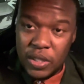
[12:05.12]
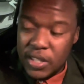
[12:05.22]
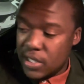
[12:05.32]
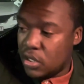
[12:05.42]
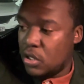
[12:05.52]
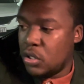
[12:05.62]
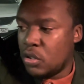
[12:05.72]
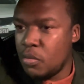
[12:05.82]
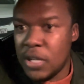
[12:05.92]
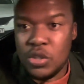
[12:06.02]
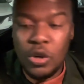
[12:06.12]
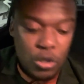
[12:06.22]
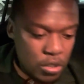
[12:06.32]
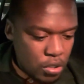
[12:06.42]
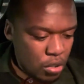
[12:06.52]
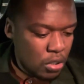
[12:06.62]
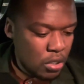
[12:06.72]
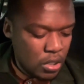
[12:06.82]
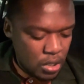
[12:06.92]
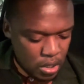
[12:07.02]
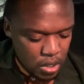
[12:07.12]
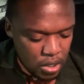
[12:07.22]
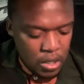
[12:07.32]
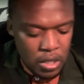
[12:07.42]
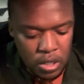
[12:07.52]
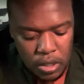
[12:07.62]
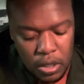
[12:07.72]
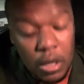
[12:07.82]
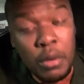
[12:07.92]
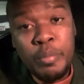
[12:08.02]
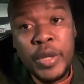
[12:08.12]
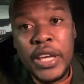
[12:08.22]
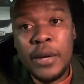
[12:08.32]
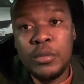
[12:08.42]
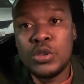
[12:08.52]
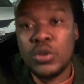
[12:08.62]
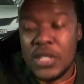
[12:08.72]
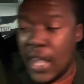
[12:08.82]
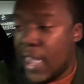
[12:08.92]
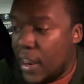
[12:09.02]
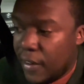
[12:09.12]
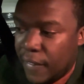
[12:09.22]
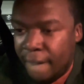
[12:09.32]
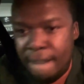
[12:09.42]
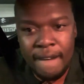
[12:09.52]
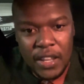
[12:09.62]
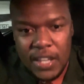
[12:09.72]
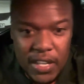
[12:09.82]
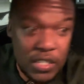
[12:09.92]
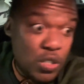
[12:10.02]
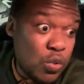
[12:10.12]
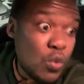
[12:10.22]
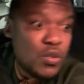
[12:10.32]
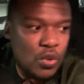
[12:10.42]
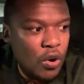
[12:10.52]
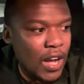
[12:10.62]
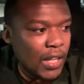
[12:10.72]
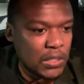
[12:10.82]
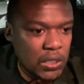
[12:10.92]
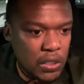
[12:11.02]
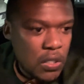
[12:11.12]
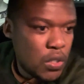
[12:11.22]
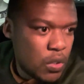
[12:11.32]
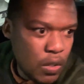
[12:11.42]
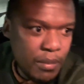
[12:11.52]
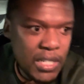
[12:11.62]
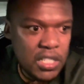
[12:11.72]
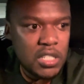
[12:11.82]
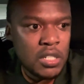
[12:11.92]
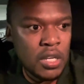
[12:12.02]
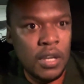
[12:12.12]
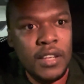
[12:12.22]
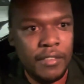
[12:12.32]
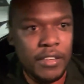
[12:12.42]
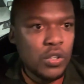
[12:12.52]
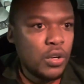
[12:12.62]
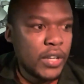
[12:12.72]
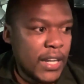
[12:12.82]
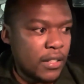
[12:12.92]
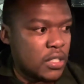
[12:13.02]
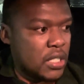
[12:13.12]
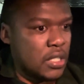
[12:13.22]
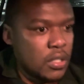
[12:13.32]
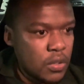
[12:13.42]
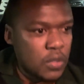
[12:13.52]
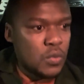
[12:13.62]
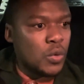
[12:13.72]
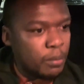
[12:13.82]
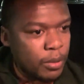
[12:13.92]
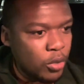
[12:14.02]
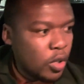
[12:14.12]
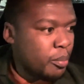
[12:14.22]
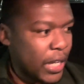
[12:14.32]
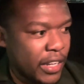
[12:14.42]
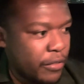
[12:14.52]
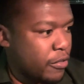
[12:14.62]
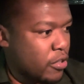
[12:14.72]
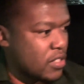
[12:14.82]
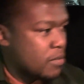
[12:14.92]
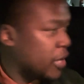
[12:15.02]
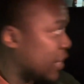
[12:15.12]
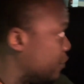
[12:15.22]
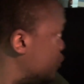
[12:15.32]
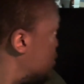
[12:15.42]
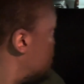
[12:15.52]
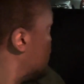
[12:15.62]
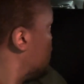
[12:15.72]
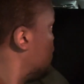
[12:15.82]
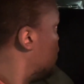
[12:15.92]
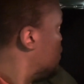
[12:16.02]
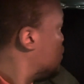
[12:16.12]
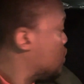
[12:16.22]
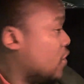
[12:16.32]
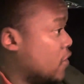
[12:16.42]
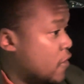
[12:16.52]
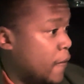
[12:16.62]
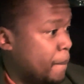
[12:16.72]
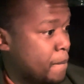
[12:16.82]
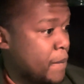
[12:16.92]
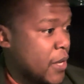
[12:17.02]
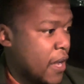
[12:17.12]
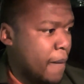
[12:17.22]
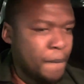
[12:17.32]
that, you must also be able to turn to go out. So imagine, even going out will be more back and forths. So yeah,